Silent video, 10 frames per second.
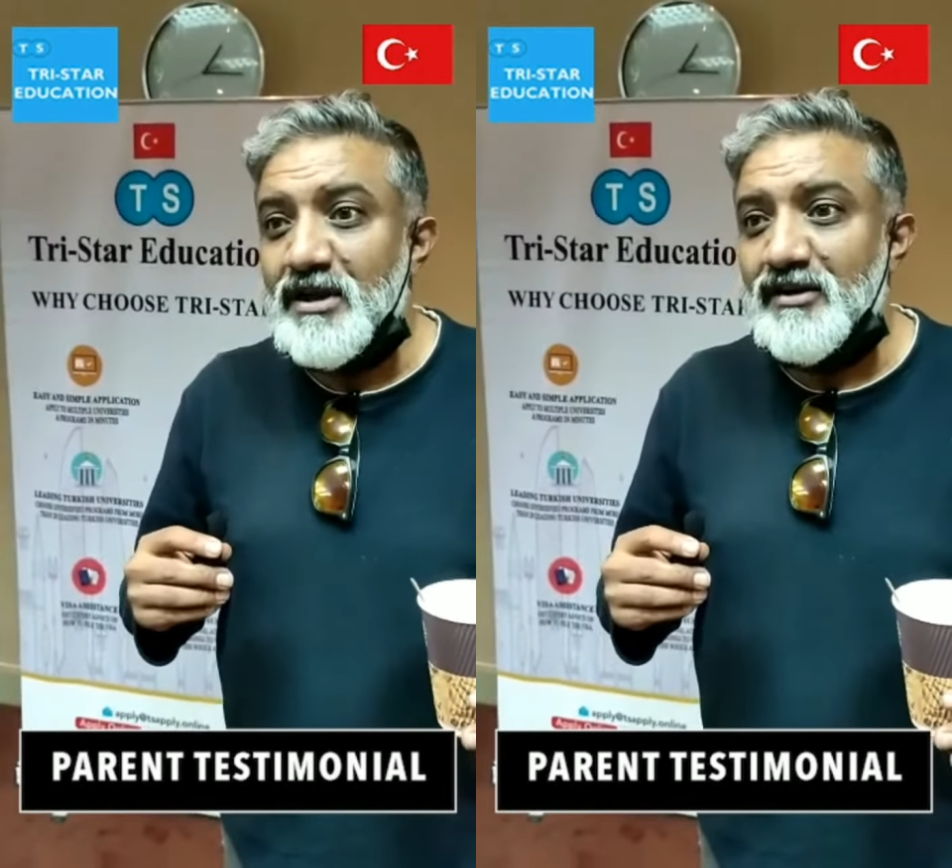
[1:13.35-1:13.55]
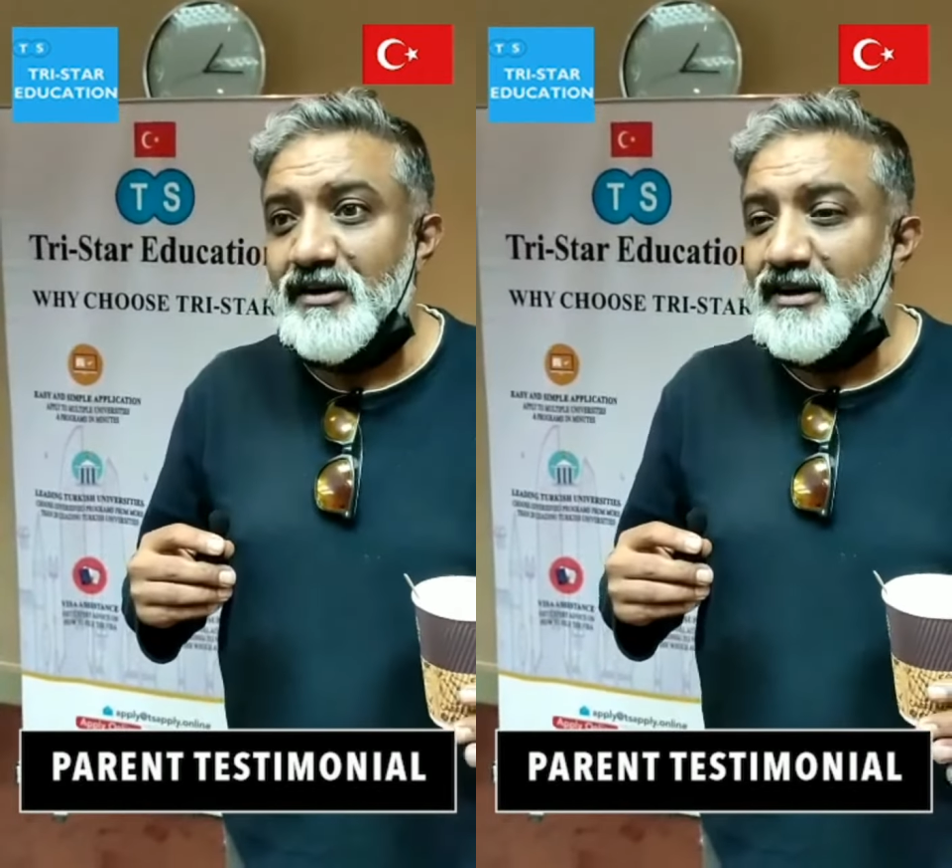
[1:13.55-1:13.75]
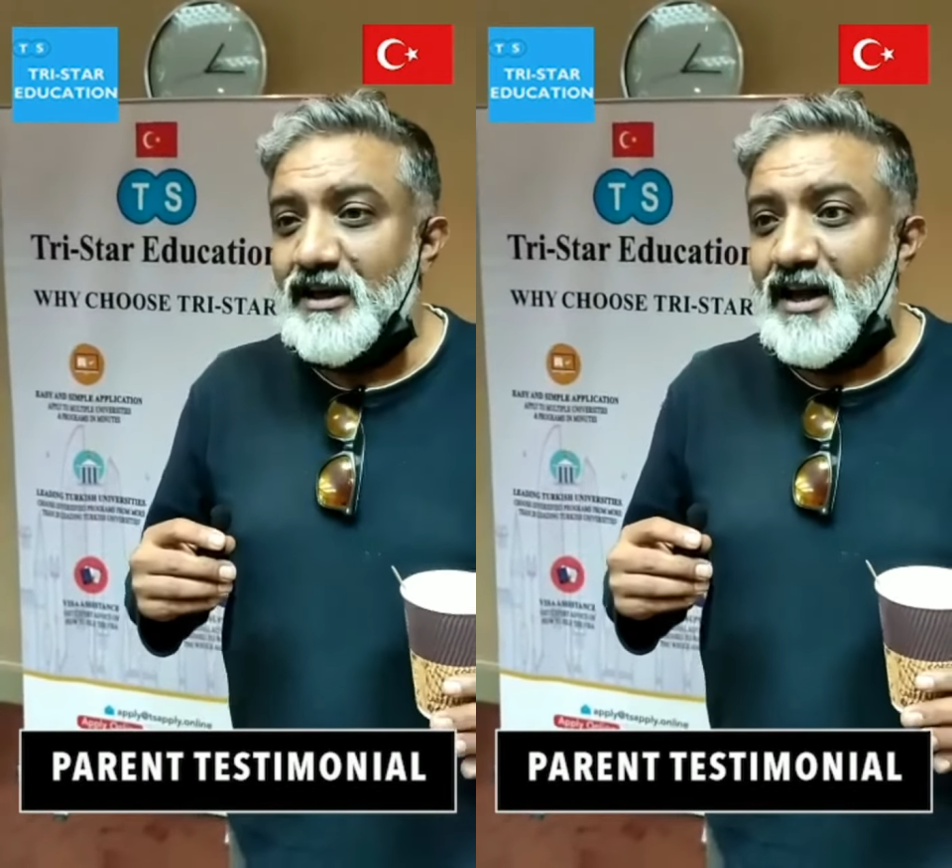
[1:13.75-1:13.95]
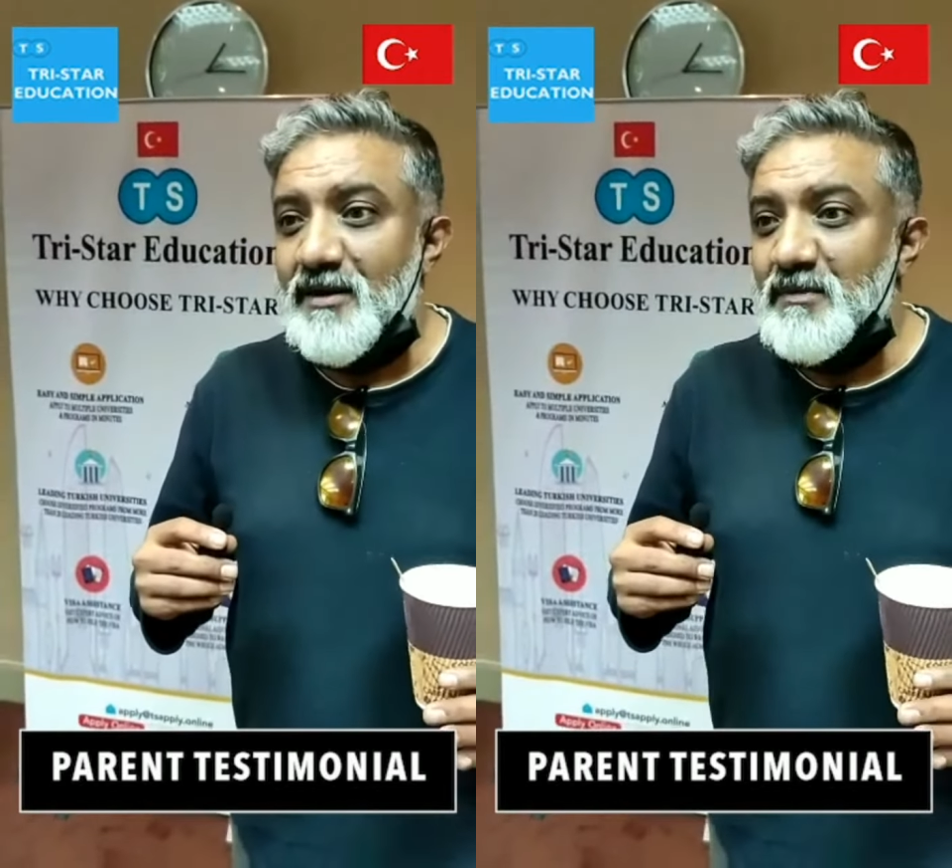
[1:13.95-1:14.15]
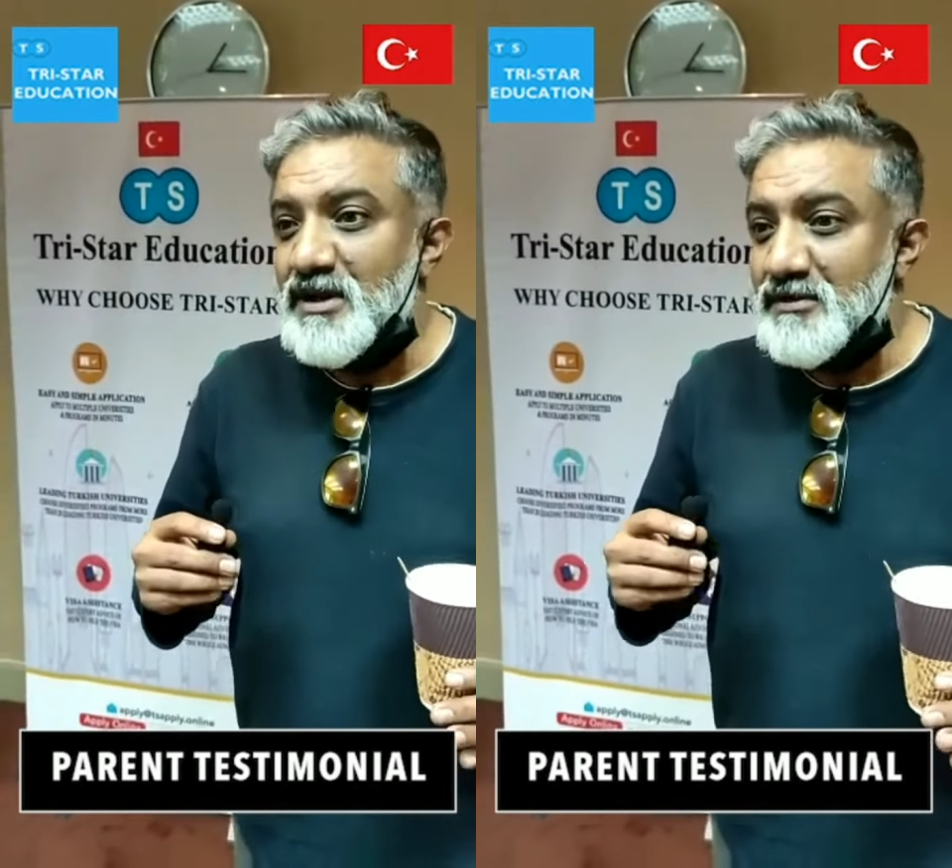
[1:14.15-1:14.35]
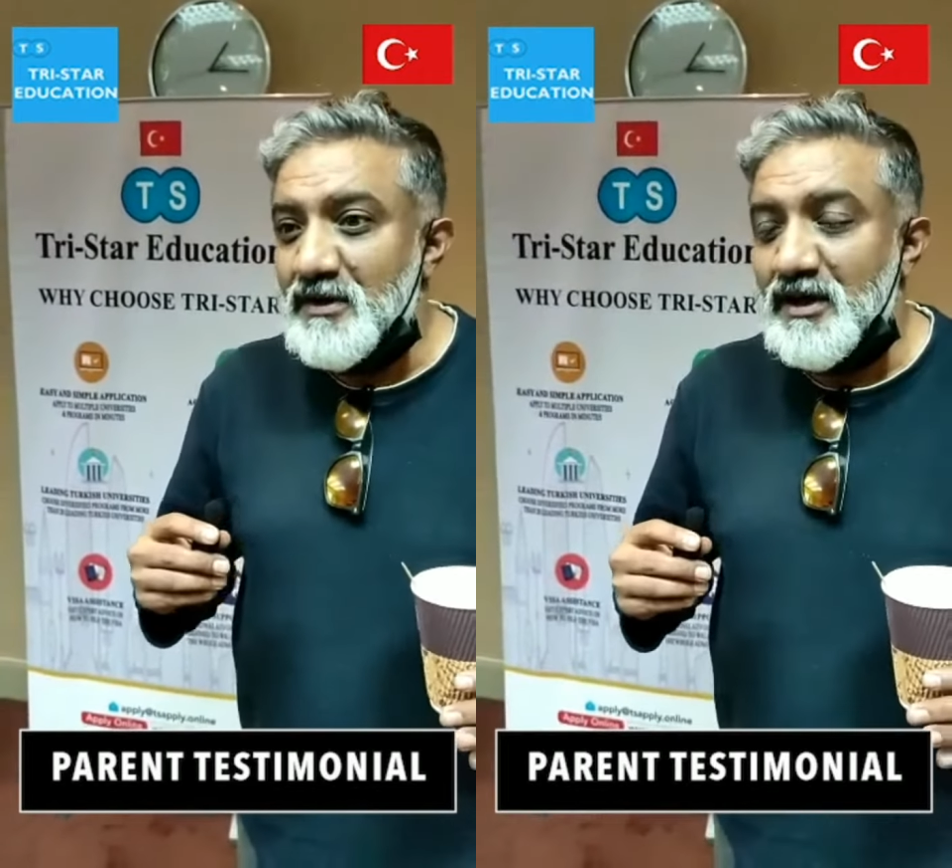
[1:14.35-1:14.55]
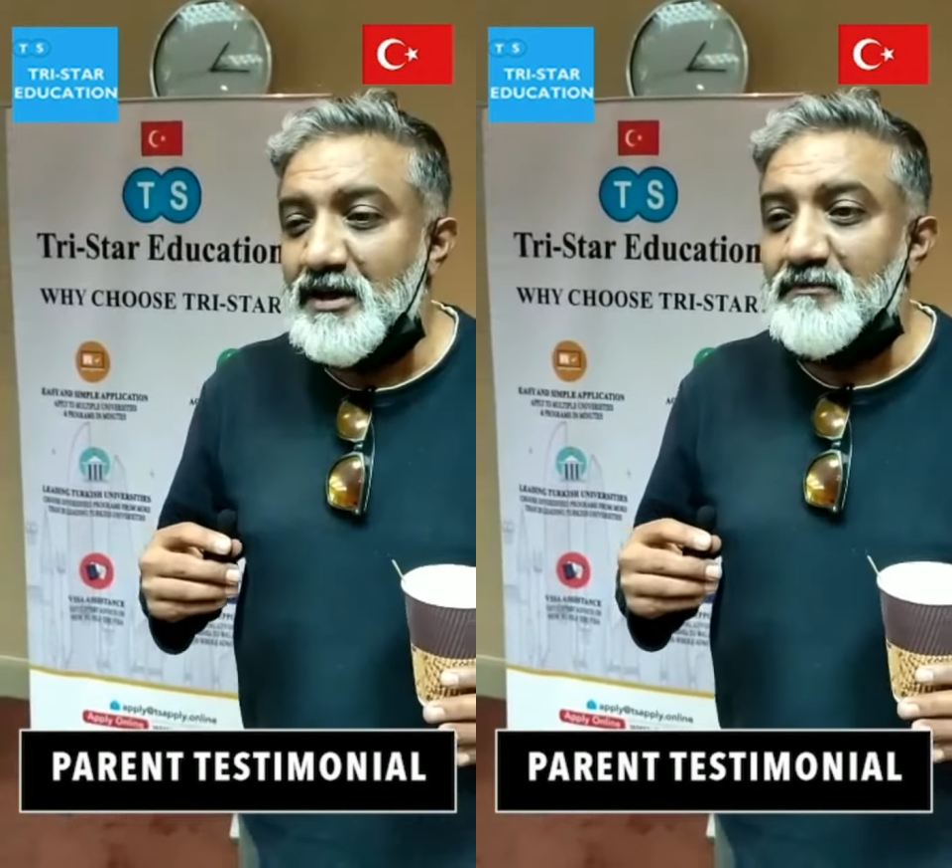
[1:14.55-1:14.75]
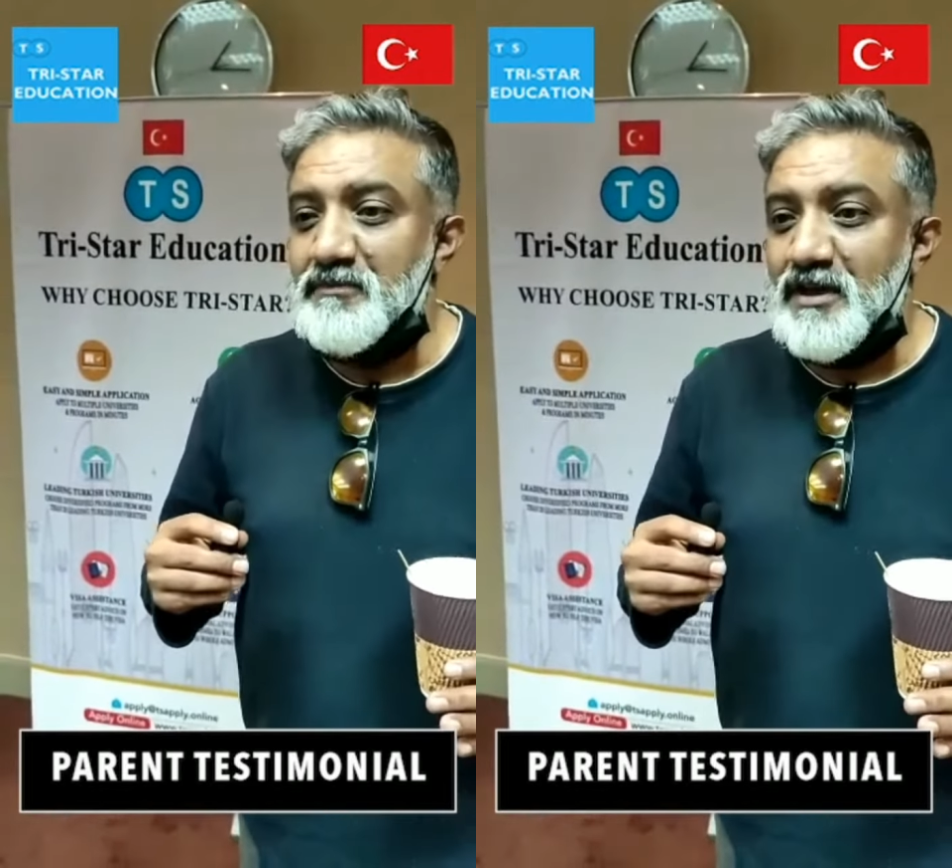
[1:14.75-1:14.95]
here and meet
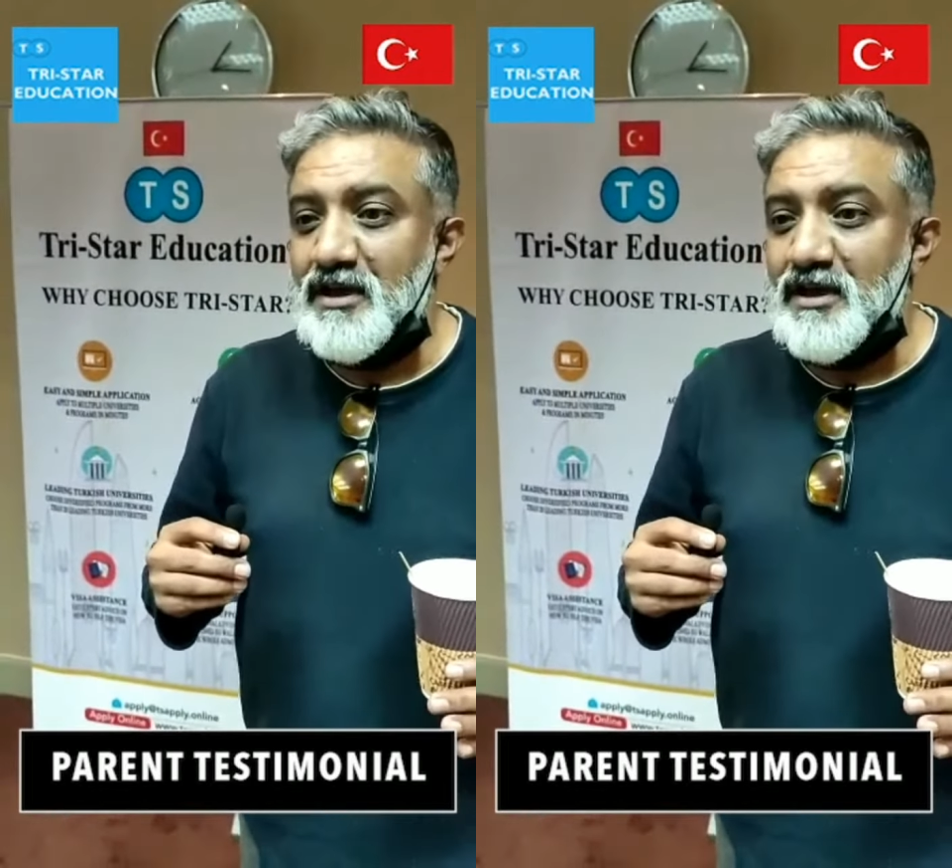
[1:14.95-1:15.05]
the